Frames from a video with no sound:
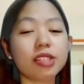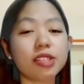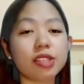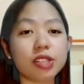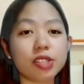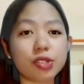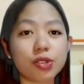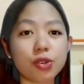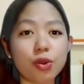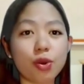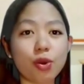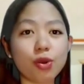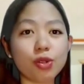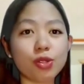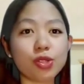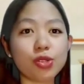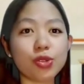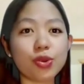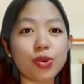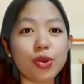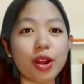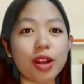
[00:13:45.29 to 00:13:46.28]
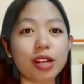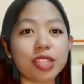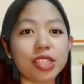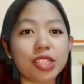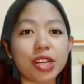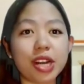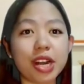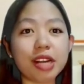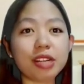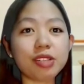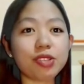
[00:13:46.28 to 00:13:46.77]
just go to our
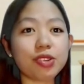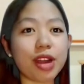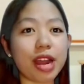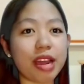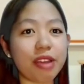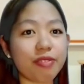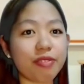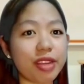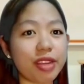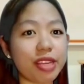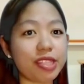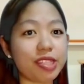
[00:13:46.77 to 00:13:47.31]
shared drive